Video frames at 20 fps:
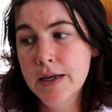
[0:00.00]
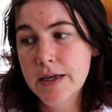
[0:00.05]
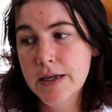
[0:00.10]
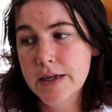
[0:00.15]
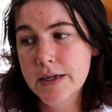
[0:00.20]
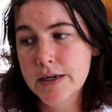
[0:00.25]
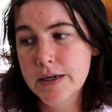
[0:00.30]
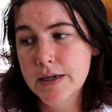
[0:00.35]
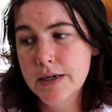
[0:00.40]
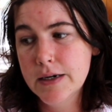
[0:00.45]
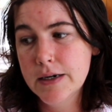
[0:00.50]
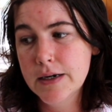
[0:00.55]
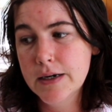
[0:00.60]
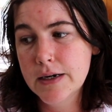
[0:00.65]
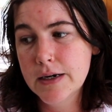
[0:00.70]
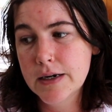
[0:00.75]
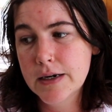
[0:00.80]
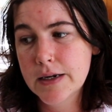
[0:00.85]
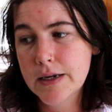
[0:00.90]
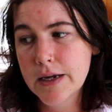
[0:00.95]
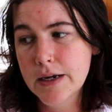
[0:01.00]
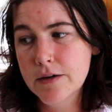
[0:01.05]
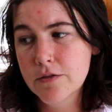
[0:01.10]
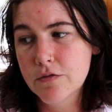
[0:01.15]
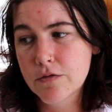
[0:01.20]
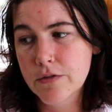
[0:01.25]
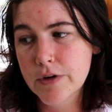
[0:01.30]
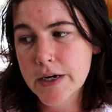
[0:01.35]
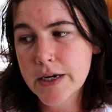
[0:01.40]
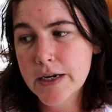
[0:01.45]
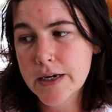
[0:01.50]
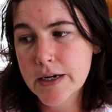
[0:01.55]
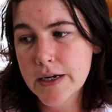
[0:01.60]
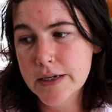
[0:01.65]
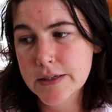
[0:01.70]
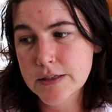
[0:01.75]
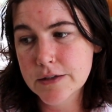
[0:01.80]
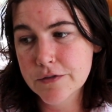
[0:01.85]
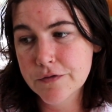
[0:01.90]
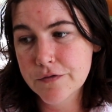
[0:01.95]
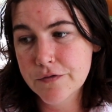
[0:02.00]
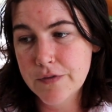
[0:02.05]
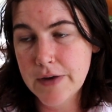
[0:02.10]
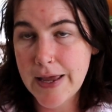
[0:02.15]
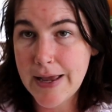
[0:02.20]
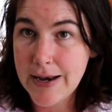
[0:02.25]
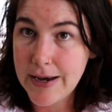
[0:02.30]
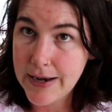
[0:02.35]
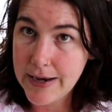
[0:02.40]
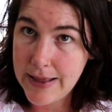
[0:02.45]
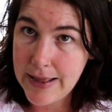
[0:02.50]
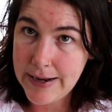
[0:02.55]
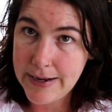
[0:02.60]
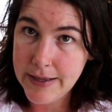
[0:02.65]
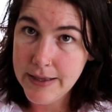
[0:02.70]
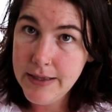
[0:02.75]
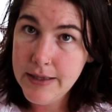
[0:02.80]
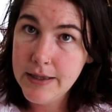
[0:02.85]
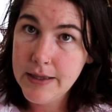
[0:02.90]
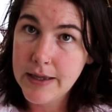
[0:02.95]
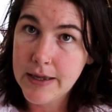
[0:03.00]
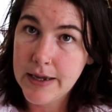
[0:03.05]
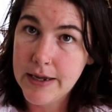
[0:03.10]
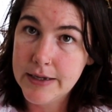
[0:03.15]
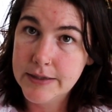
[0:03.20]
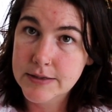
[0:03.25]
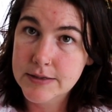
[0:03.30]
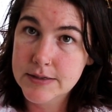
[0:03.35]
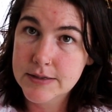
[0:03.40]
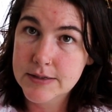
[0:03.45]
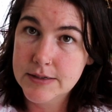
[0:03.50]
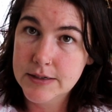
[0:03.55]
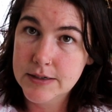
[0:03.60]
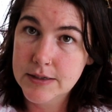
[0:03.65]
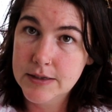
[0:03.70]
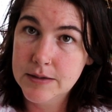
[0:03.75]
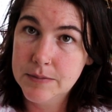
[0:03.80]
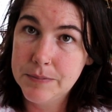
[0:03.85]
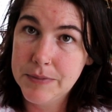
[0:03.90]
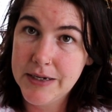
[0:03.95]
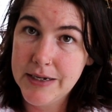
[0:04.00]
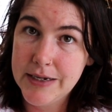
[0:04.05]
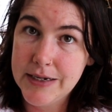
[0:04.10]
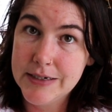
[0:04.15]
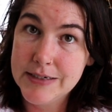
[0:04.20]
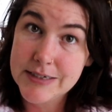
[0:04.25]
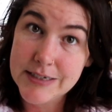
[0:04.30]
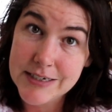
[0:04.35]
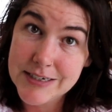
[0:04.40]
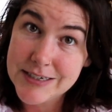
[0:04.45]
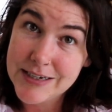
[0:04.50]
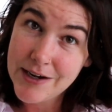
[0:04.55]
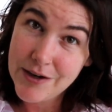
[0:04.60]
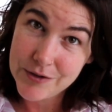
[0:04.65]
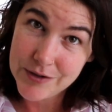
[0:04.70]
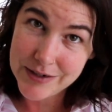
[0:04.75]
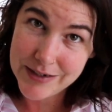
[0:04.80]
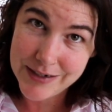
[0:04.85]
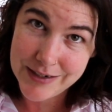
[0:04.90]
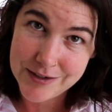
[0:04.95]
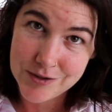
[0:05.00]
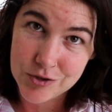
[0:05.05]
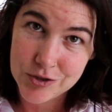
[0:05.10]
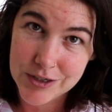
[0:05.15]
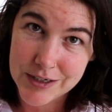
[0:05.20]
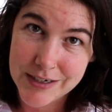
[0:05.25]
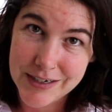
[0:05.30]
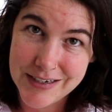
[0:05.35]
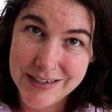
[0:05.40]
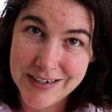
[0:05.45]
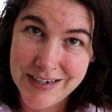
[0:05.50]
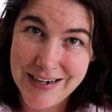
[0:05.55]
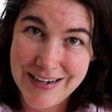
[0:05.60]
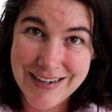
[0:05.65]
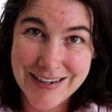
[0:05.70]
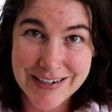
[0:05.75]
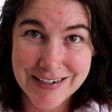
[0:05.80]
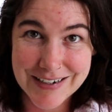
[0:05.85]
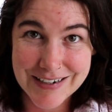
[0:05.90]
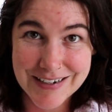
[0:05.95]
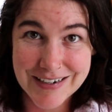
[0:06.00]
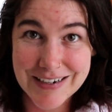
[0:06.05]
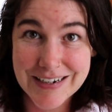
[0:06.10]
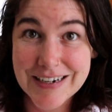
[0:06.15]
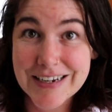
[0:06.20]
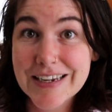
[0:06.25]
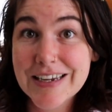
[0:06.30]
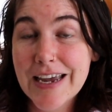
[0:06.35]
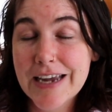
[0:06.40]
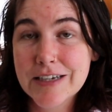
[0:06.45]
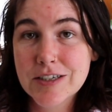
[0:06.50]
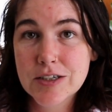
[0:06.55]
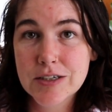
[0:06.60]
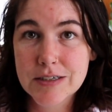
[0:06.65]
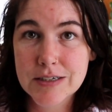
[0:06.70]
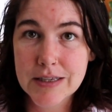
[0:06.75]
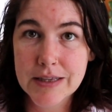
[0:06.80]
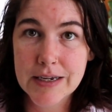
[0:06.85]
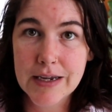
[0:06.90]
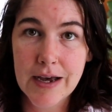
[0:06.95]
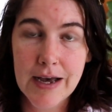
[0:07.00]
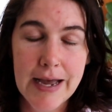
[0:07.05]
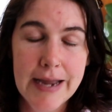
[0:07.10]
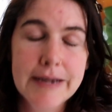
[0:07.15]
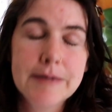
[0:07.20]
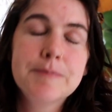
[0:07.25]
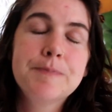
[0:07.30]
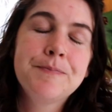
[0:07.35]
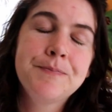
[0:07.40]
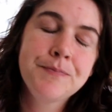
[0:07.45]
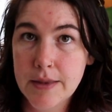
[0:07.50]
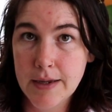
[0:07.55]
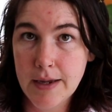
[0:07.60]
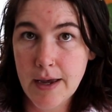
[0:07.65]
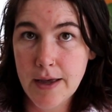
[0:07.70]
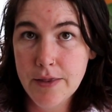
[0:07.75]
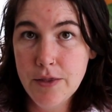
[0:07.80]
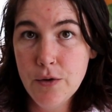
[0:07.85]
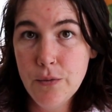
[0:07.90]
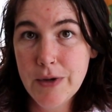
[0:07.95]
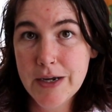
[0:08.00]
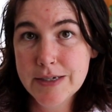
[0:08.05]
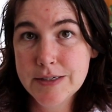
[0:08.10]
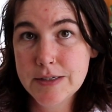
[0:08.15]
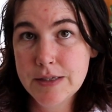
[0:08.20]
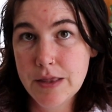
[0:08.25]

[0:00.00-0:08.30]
It can read as a flat layer and still be detailed and intricate and engaging to the eye. The other way to